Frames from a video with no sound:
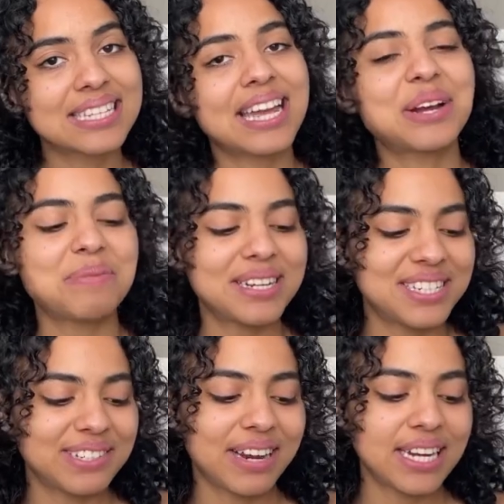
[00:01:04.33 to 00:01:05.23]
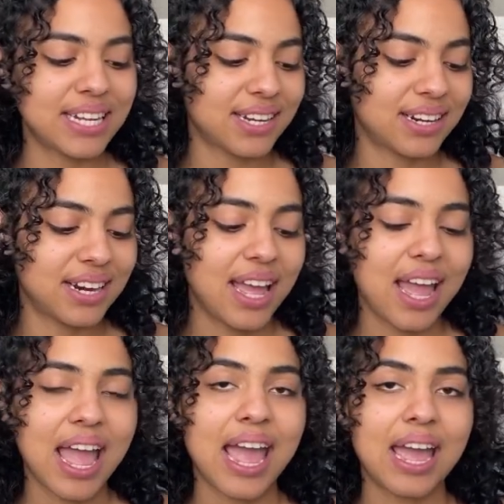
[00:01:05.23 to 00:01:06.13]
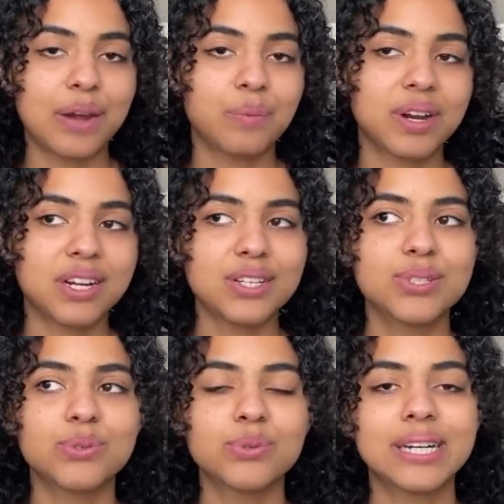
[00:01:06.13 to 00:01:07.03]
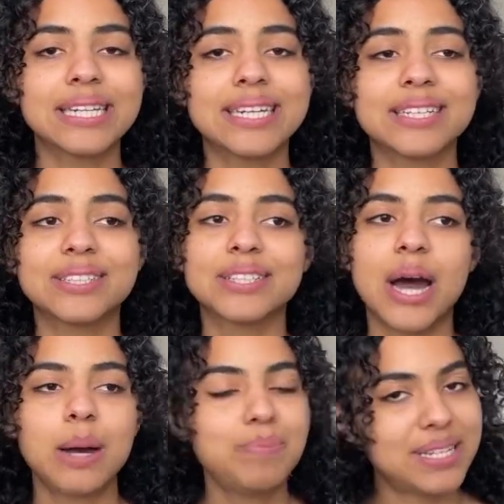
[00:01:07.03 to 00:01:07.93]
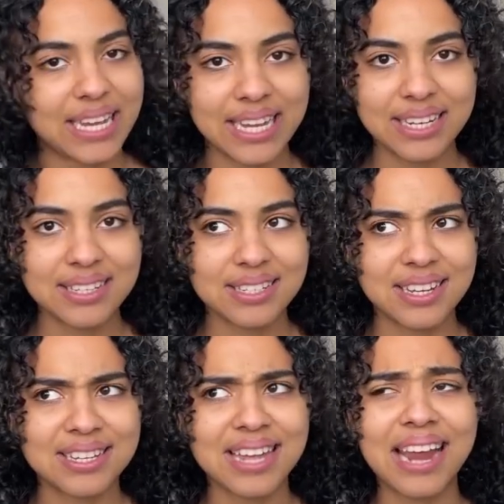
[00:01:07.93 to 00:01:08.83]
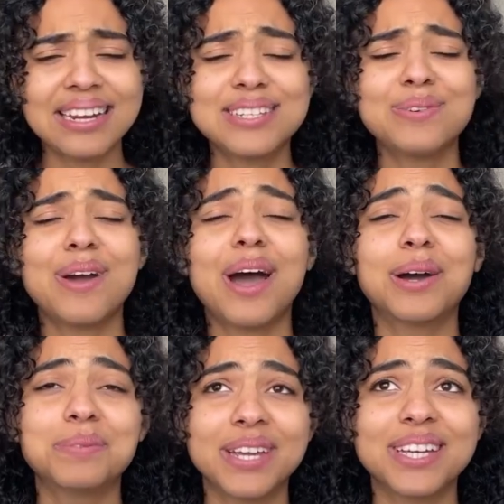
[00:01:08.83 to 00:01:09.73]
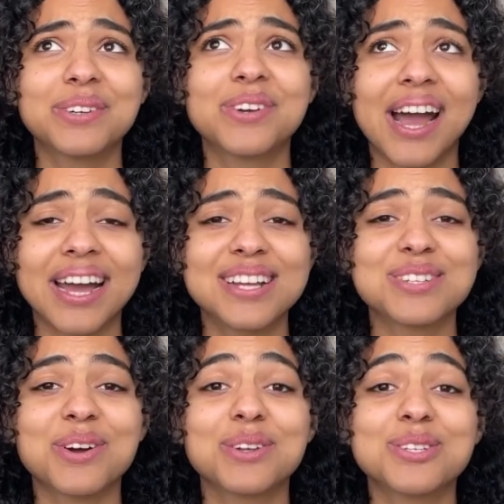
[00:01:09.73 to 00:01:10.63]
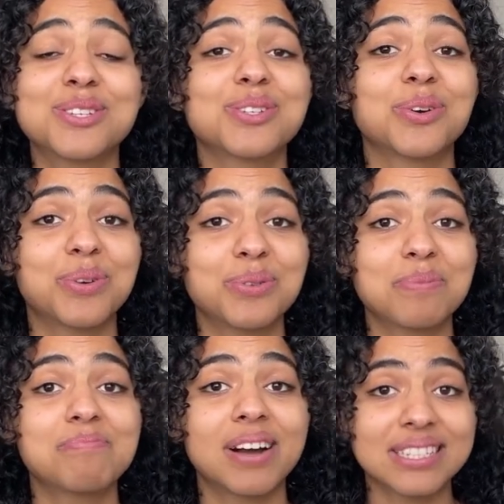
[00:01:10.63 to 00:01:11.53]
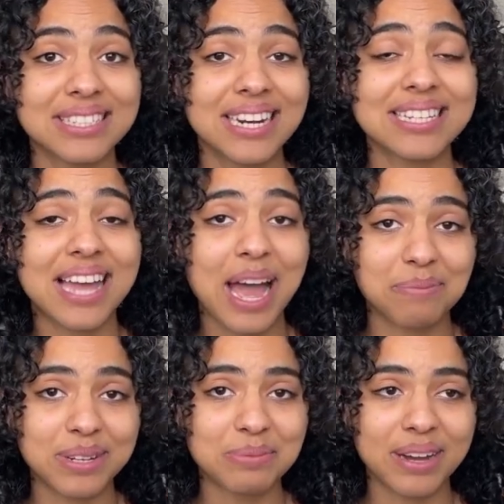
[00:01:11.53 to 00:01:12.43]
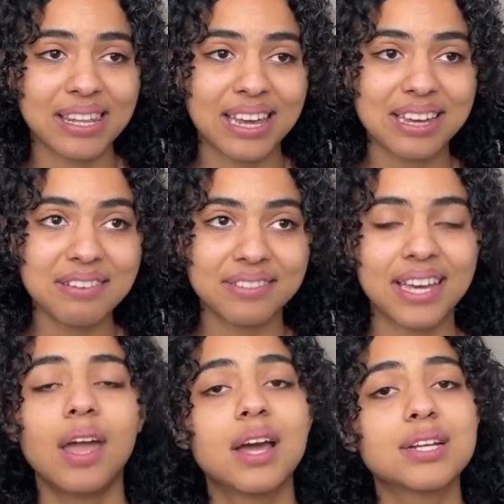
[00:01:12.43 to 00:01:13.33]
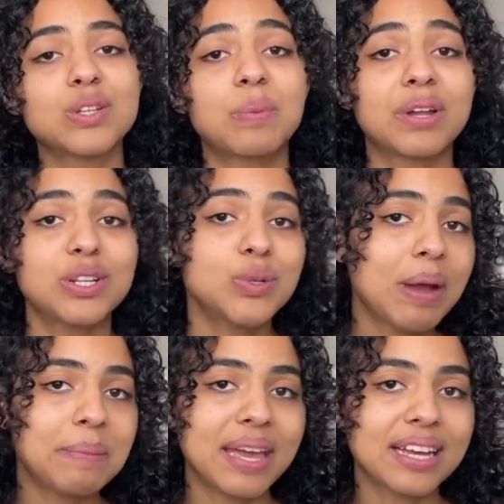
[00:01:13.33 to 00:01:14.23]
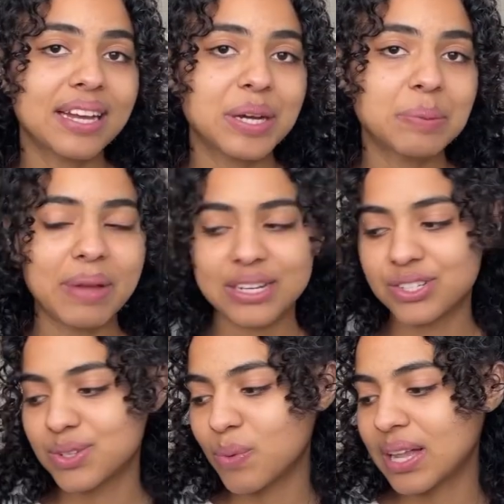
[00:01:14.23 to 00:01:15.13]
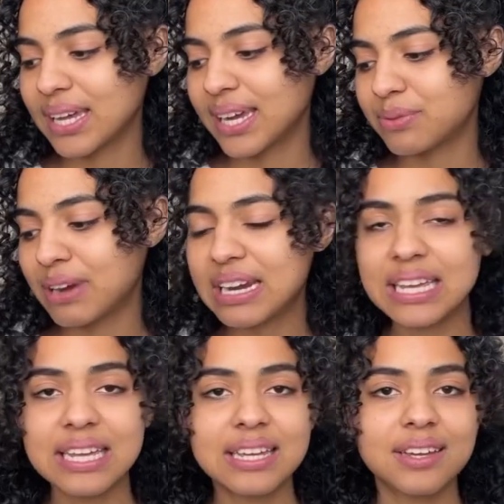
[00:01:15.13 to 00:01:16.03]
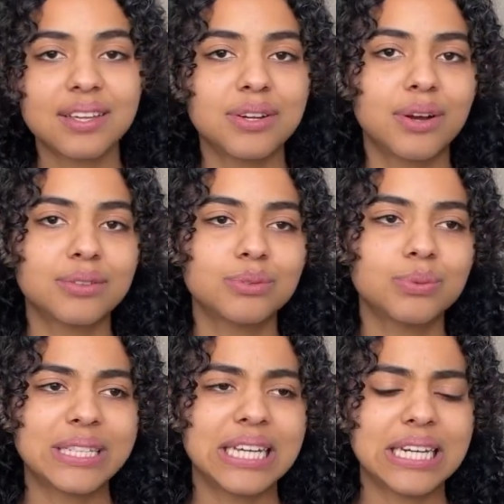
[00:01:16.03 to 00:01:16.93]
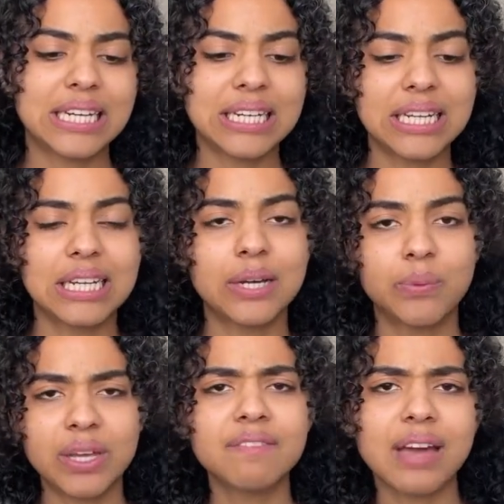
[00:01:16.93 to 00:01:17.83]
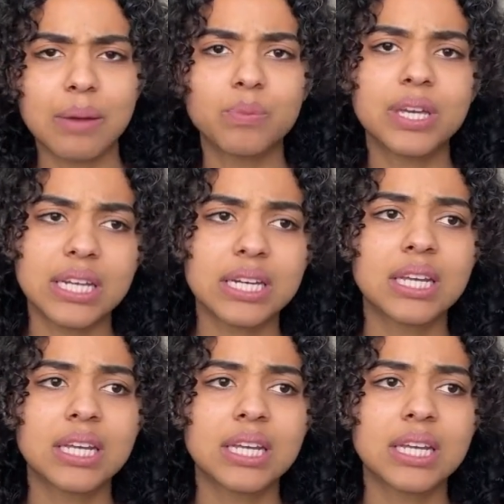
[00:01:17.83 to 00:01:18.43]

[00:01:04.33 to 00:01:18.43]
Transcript: I got my tea right here and we're gonna do a little update because I need to update you guys on so much that has happened in my life. So I'm gonna do my makeup and just while I get ready, you know, we can, we can, we can,